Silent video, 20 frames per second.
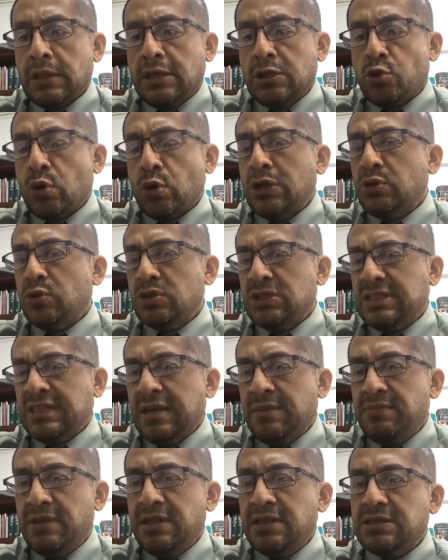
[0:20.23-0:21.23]
try to
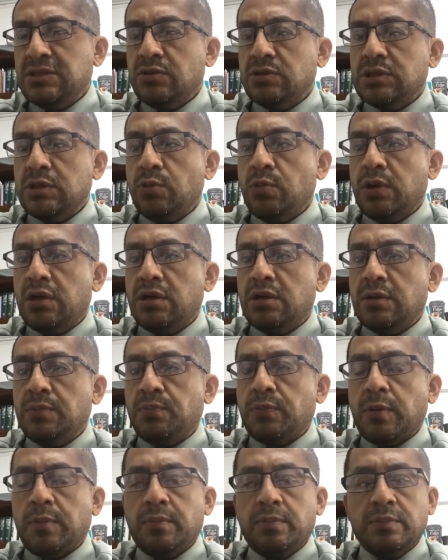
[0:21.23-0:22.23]
stem this, to see where the,
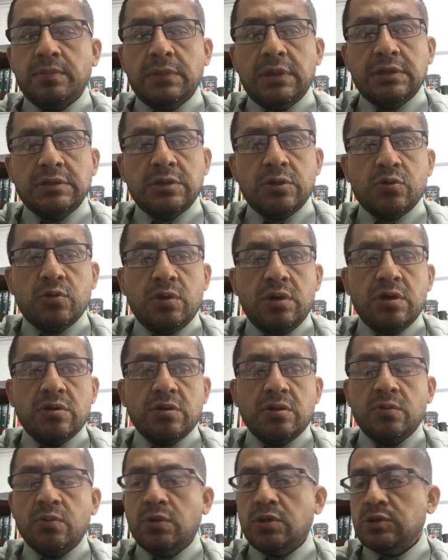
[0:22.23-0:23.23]
pro the
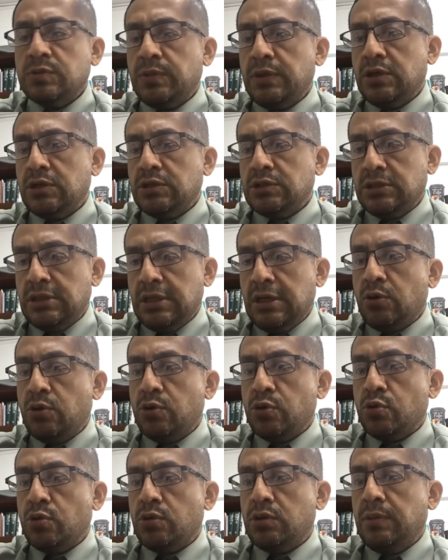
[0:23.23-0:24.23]
situation was, because they
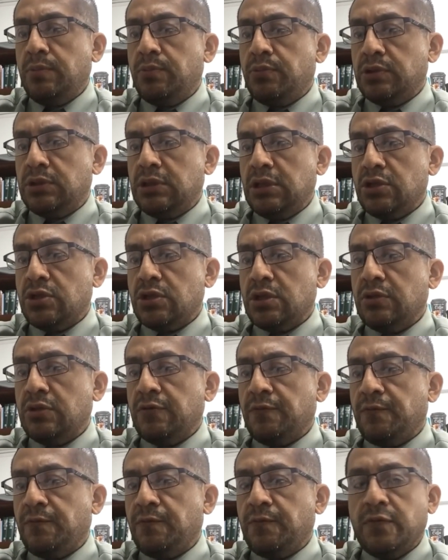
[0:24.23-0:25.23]
control the importation of